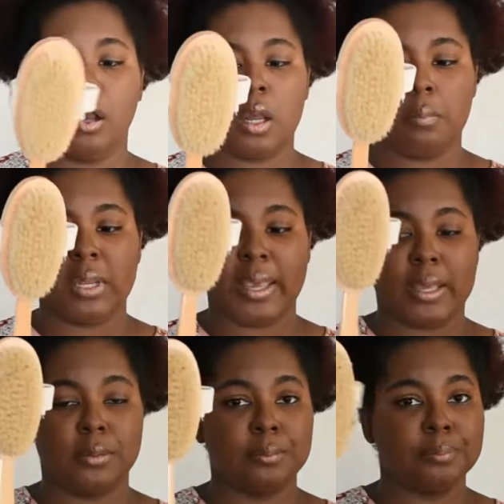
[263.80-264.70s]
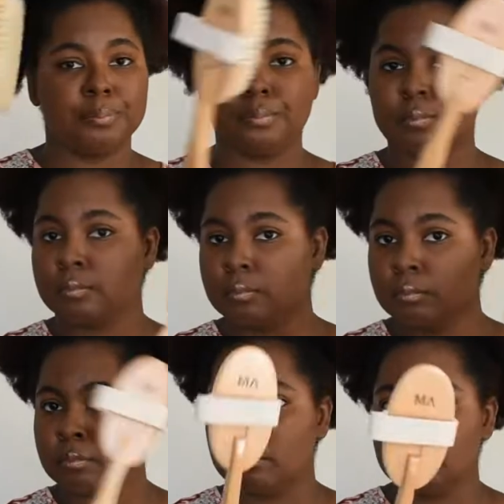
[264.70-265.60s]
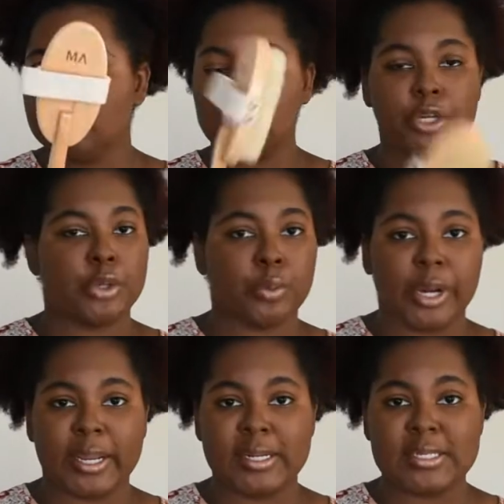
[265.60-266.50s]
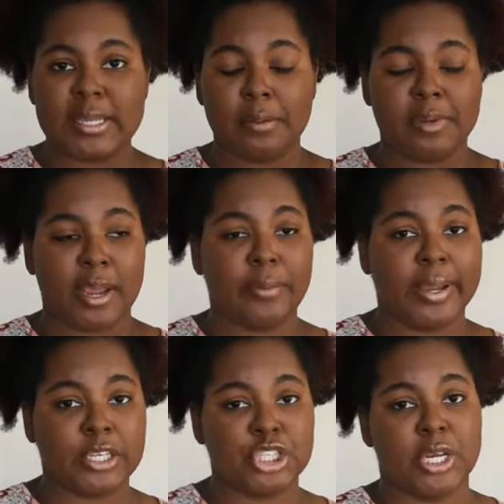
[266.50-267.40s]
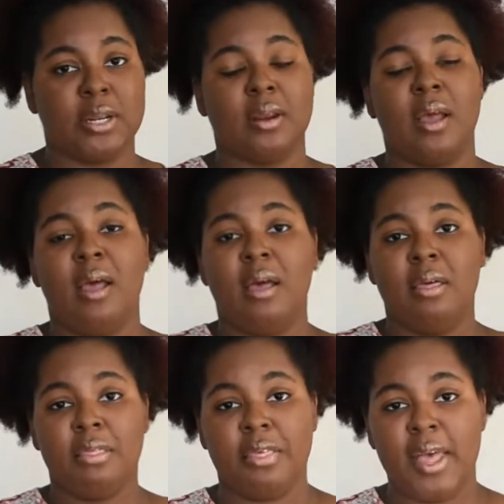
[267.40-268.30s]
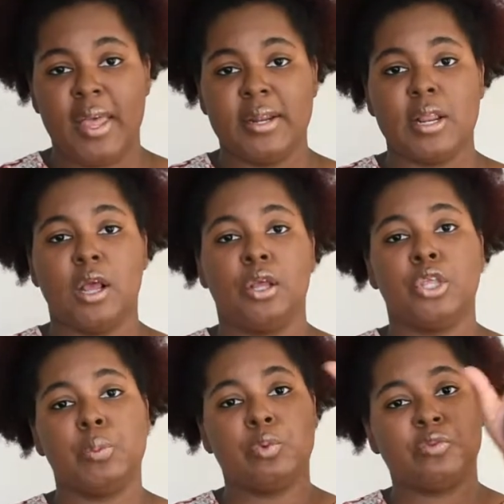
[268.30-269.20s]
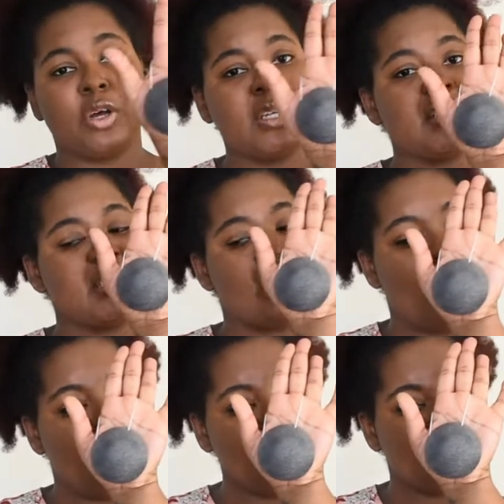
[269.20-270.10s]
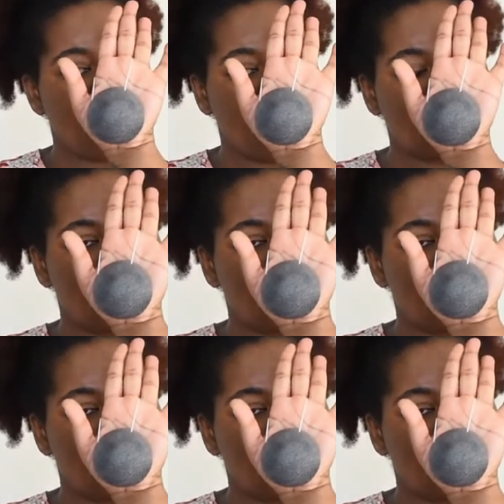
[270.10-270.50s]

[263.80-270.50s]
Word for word: kablam, and you work in the same direction. Then you move on to the Konjac